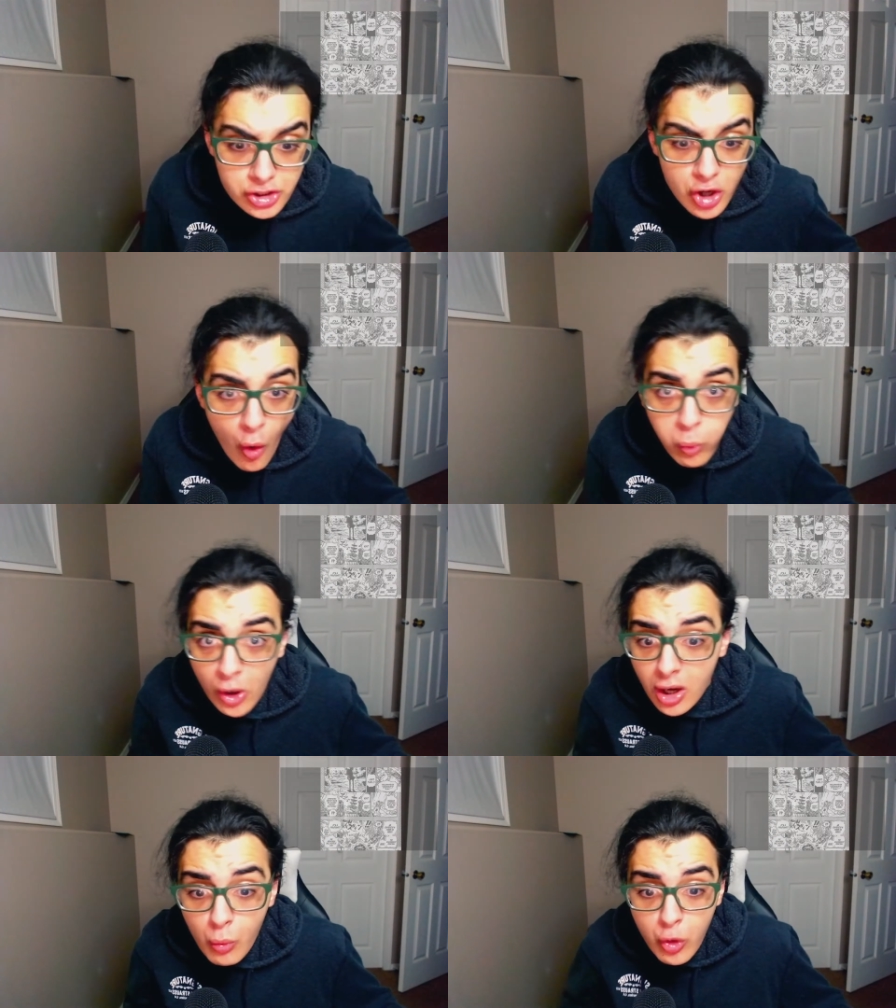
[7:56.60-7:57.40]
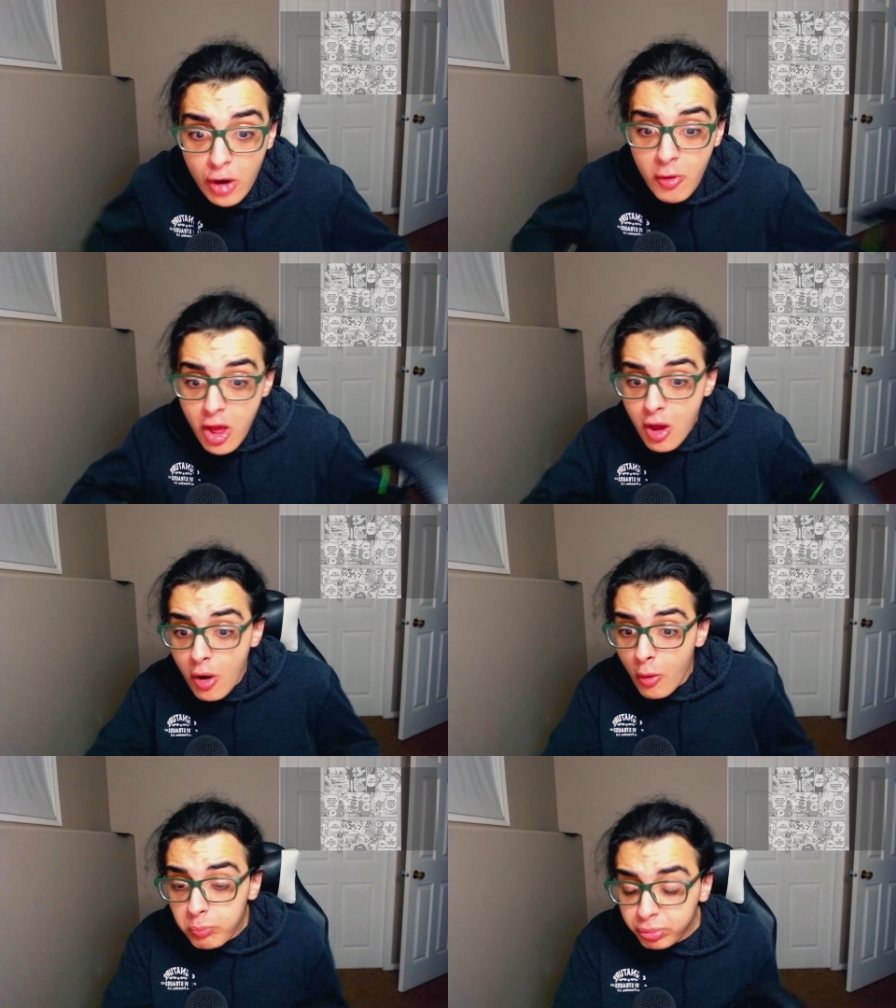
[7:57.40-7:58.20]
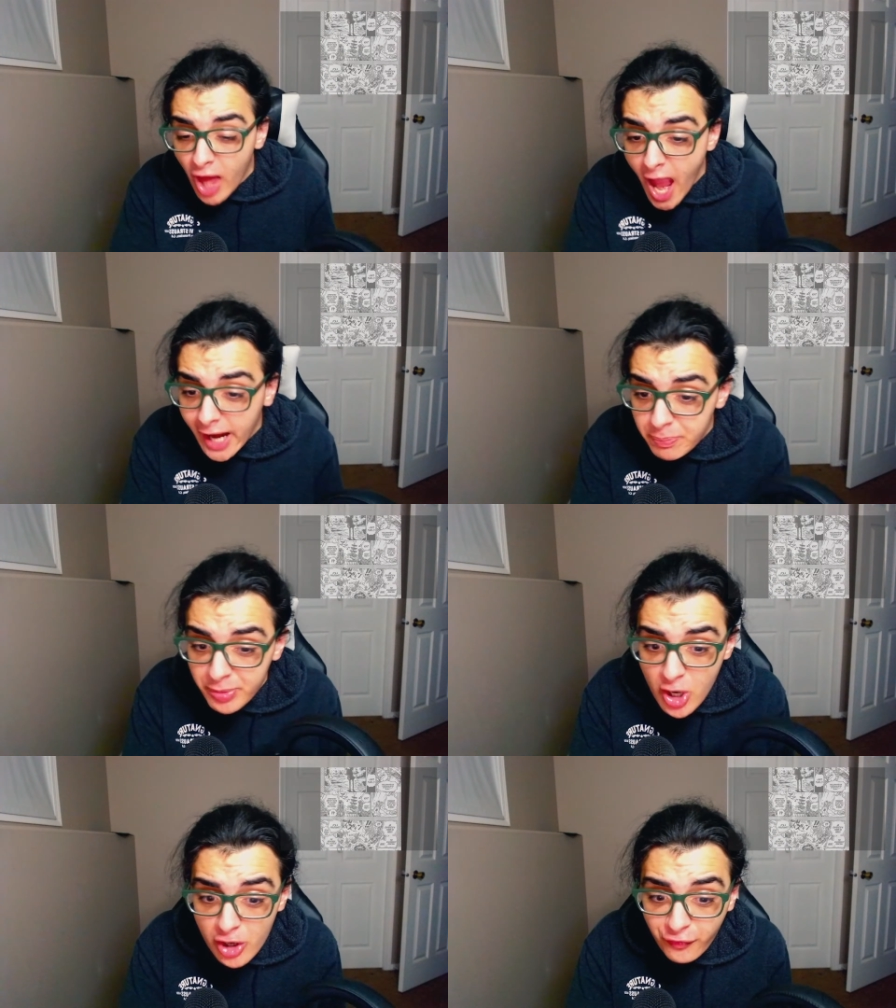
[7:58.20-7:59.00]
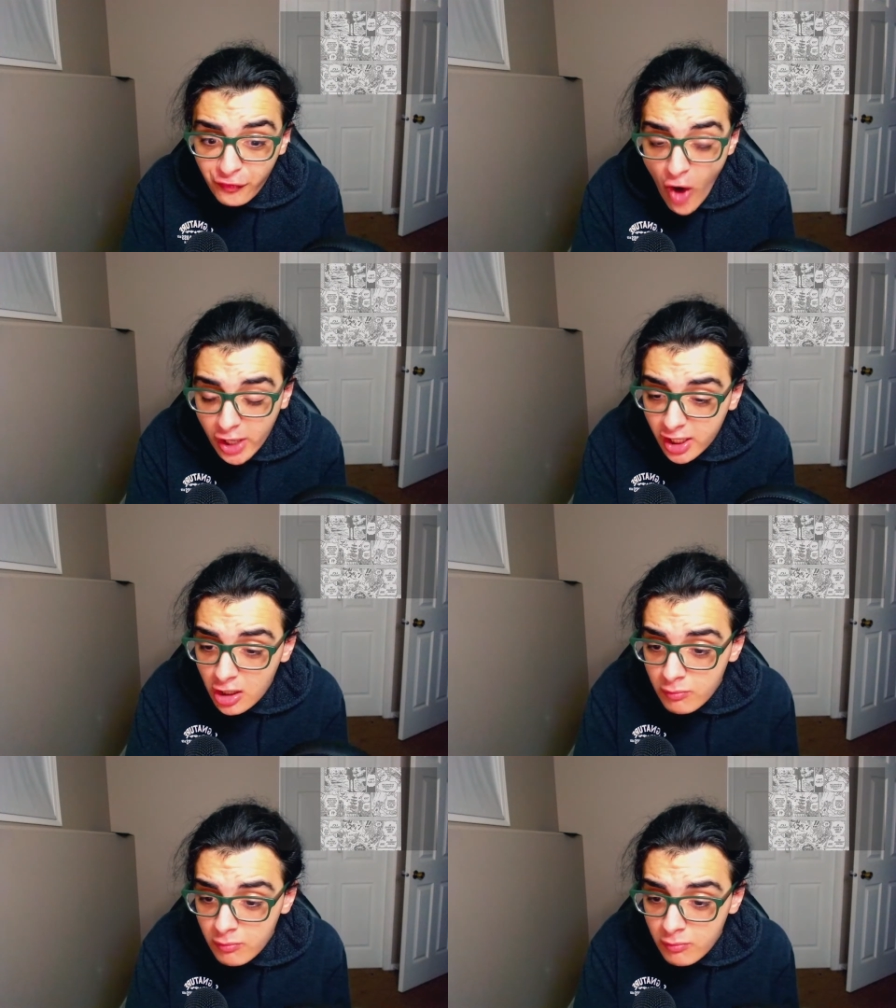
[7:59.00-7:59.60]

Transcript: Yo, we're, we're... Blackbeard fucking